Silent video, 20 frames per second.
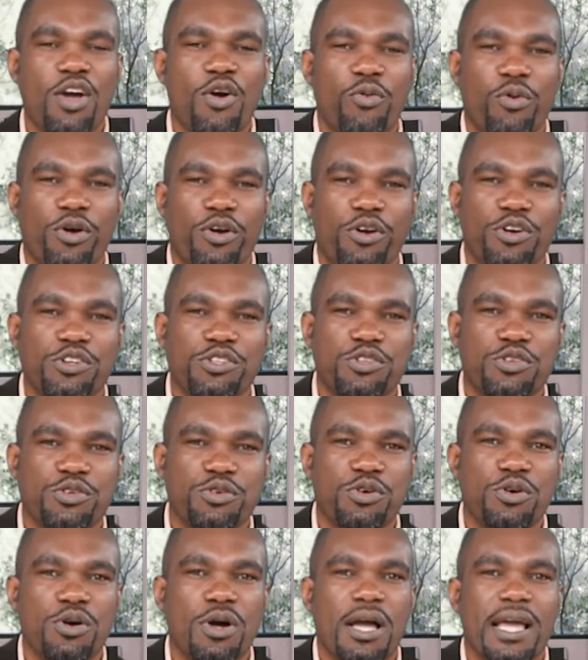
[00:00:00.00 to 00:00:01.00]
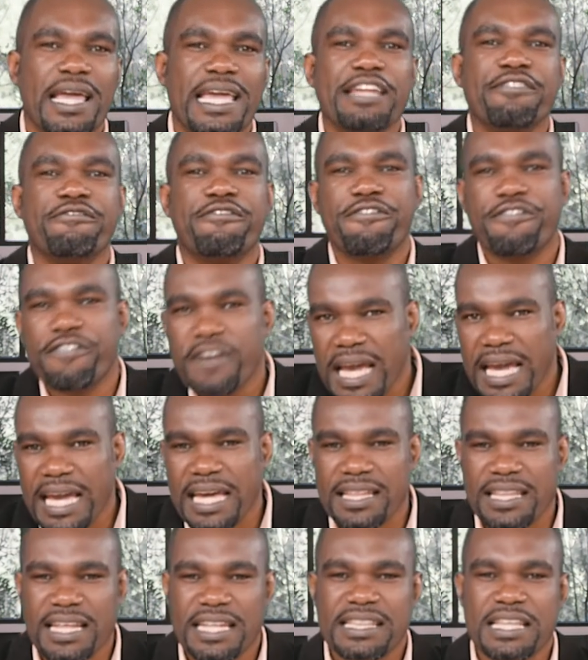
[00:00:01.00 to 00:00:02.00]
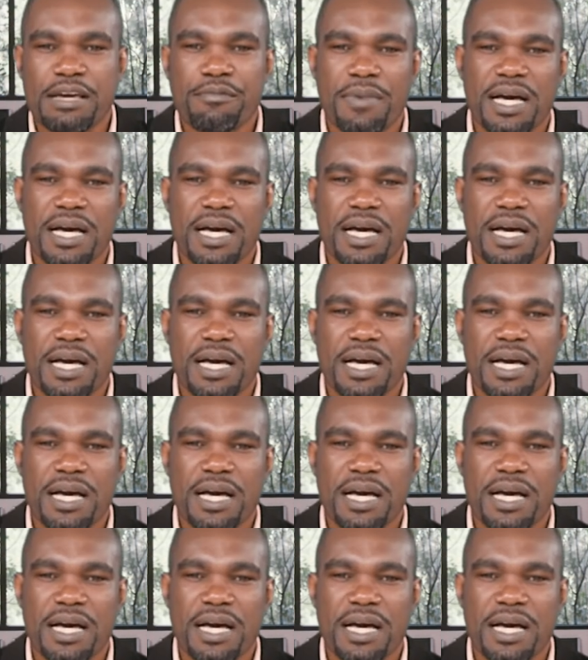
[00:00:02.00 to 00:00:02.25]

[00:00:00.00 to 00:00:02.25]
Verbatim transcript: we're going to infer that there